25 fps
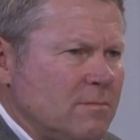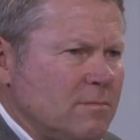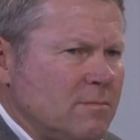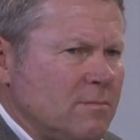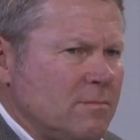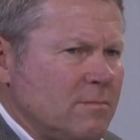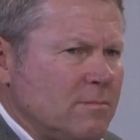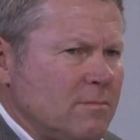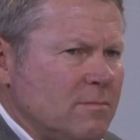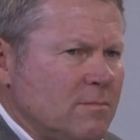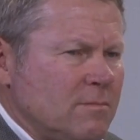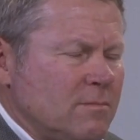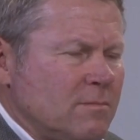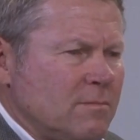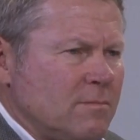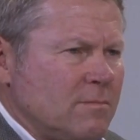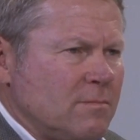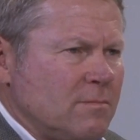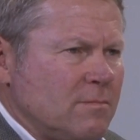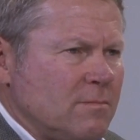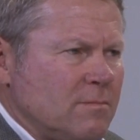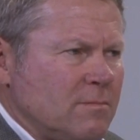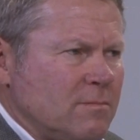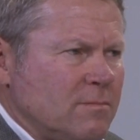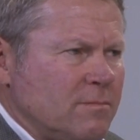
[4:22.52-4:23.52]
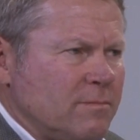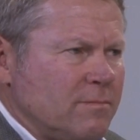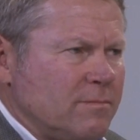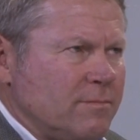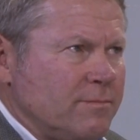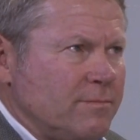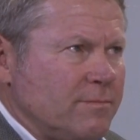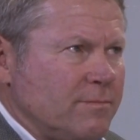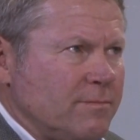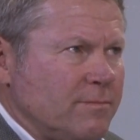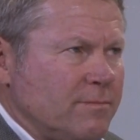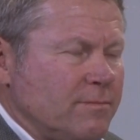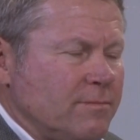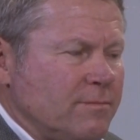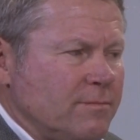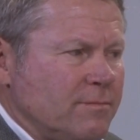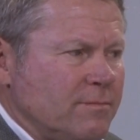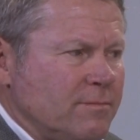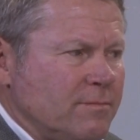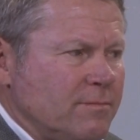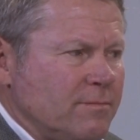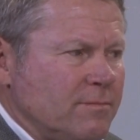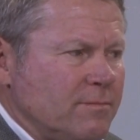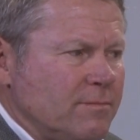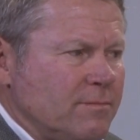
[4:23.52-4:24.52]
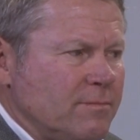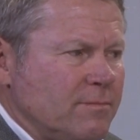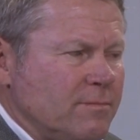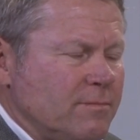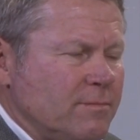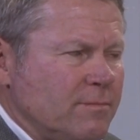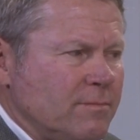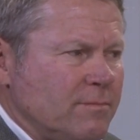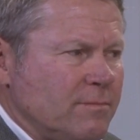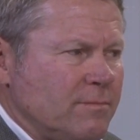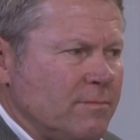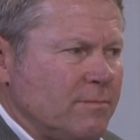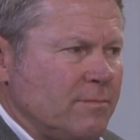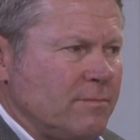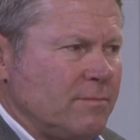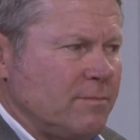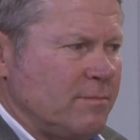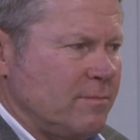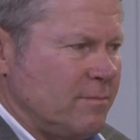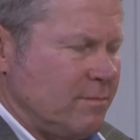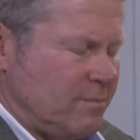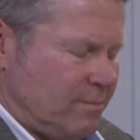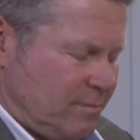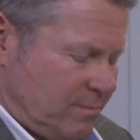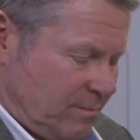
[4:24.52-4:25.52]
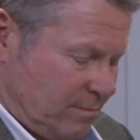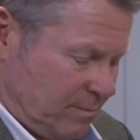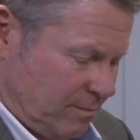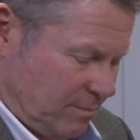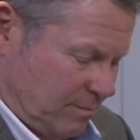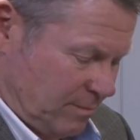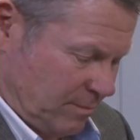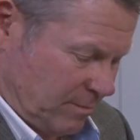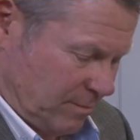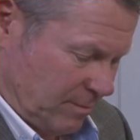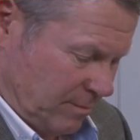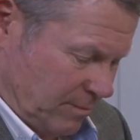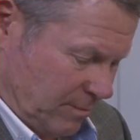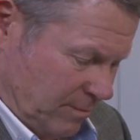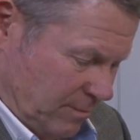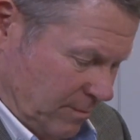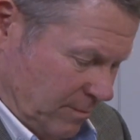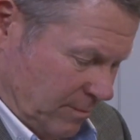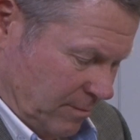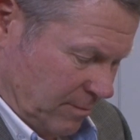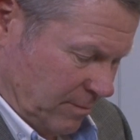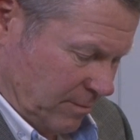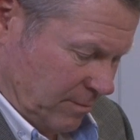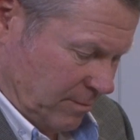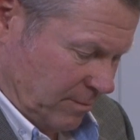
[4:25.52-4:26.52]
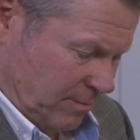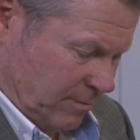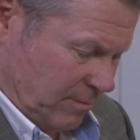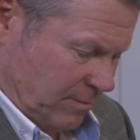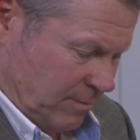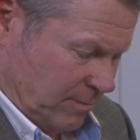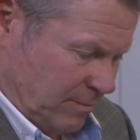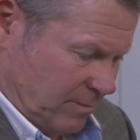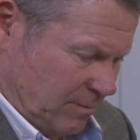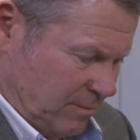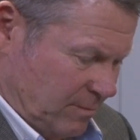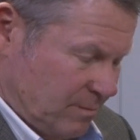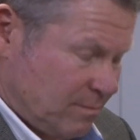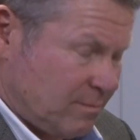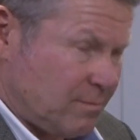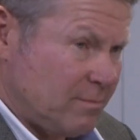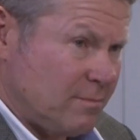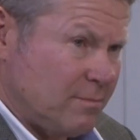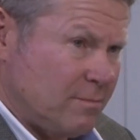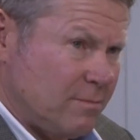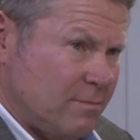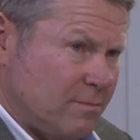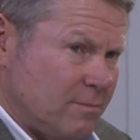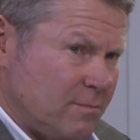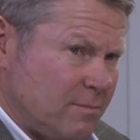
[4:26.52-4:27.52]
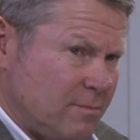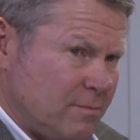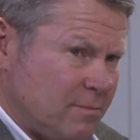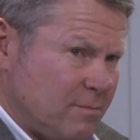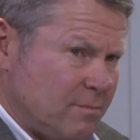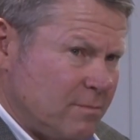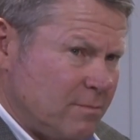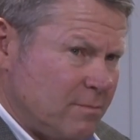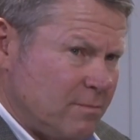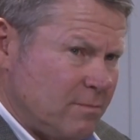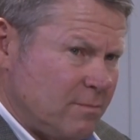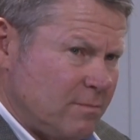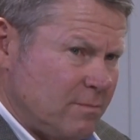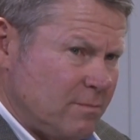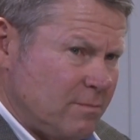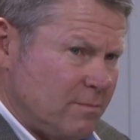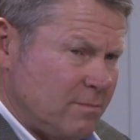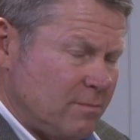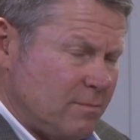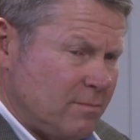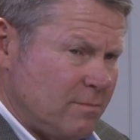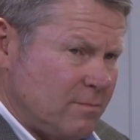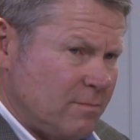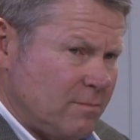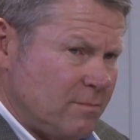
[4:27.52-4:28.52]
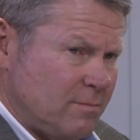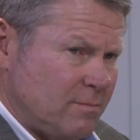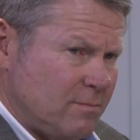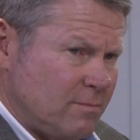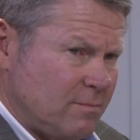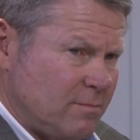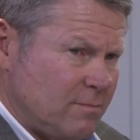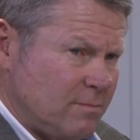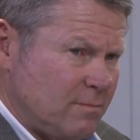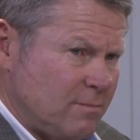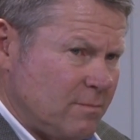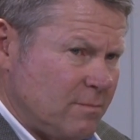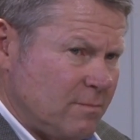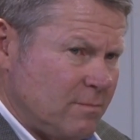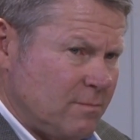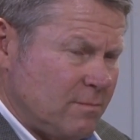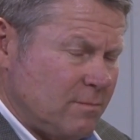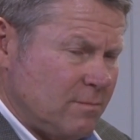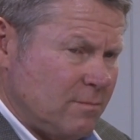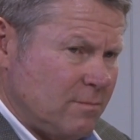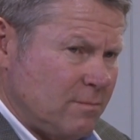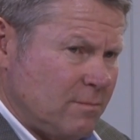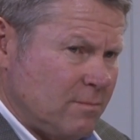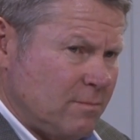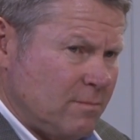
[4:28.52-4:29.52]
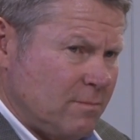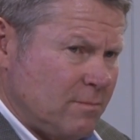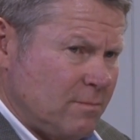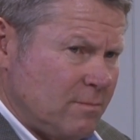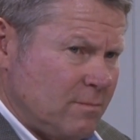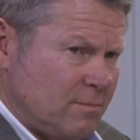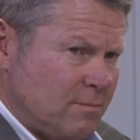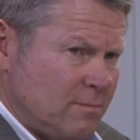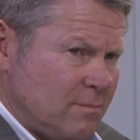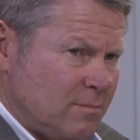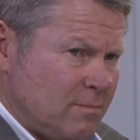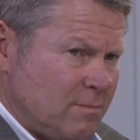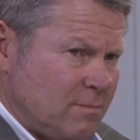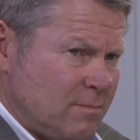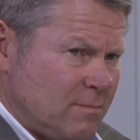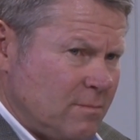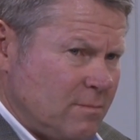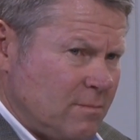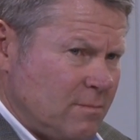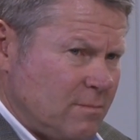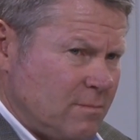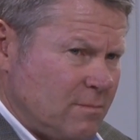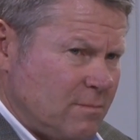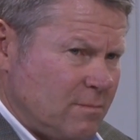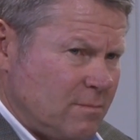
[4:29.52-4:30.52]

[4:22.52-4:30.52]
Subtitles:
[no speech]